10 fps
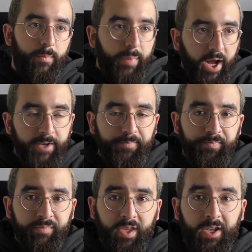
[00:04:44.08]
But
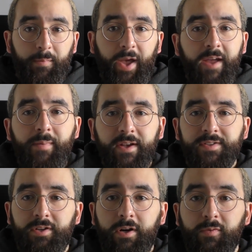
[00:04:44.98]
PayPal
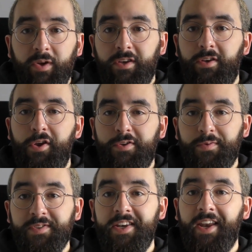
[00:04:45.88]
stock, when the
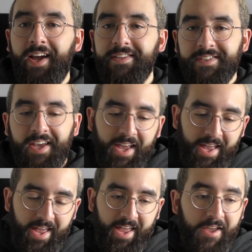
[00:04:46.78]
news was announced,
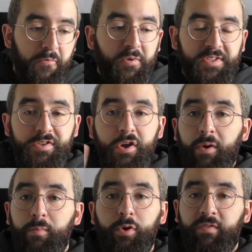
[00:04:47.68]
it was
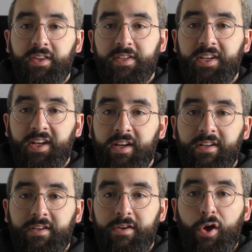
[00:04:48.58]
not moving the
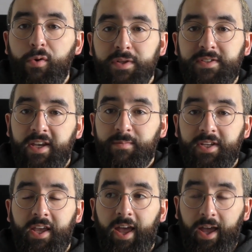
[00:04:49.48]
ticker. No one seemed
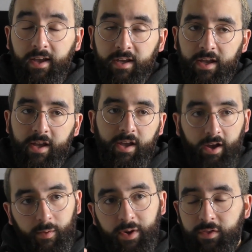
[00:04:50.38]
to care.
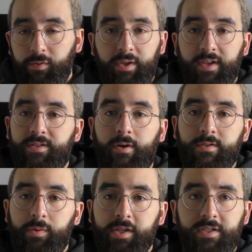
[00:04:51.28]
I went through their
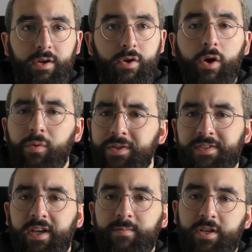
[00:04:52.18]
stock twits. No one
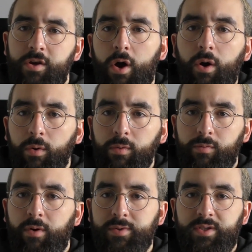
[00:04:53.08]
seemed to know
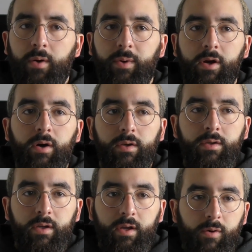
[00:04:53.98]
what was going
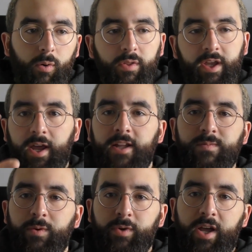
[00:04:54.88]
on. Or the
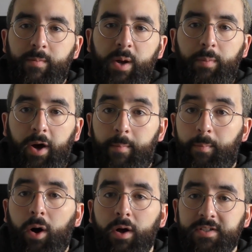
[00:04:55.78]
announcement would come up by a
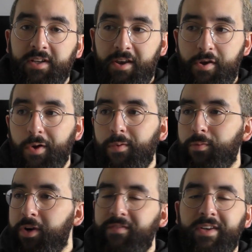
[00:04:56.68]
bot, and no
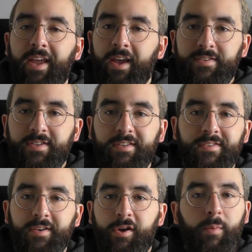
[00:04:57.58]
one would even care
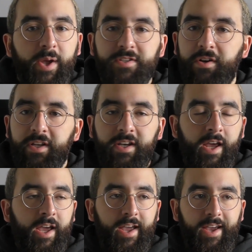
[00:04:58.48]
to comment on it.
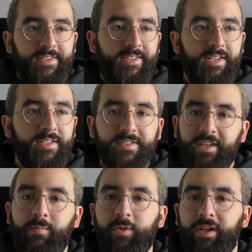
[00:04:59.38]
It didn't
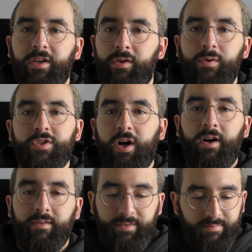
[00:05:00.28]
seem like a huge
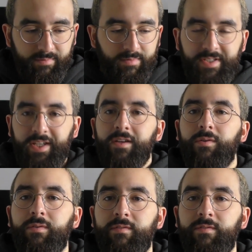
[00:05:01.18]
deal